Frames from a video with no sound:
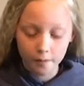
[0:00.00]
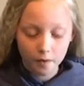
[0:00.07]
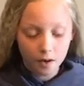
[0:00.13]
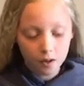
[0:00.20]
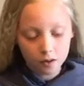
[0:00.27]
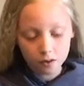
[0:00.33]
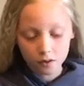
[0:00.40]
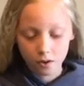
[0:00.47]

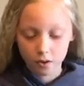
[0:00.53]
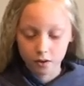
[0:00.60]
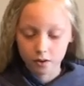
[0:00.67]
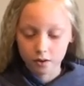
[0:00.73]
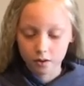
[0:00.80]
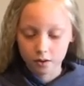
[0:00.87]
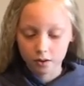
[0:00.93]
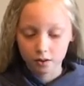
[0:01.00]
So this
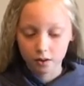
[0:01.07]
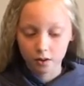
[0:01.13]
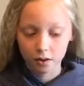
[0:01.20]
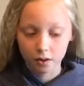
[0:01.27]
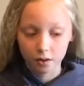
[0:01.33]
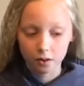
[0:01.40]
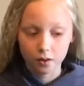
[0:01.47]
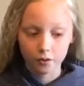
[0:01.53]
is the
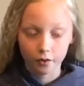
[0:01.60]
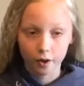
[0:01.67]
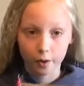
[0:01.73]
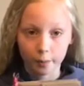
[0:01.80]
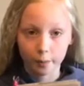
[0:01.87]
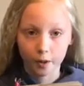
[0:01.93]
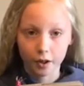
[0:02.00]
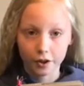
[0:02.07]
overall
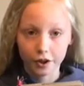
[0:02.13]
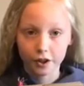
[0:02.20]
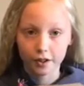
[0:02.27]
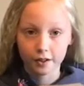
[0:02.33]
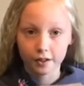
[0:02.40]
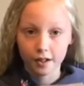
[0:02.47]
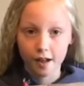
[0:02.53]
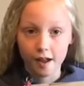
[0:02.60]
project,
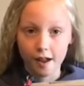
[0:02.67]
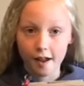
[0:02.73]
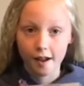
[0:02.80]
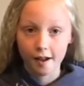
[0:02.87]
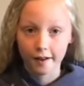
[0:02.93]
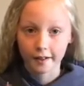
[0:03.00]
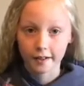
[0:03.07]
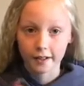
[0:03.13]

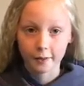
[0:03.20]
and here we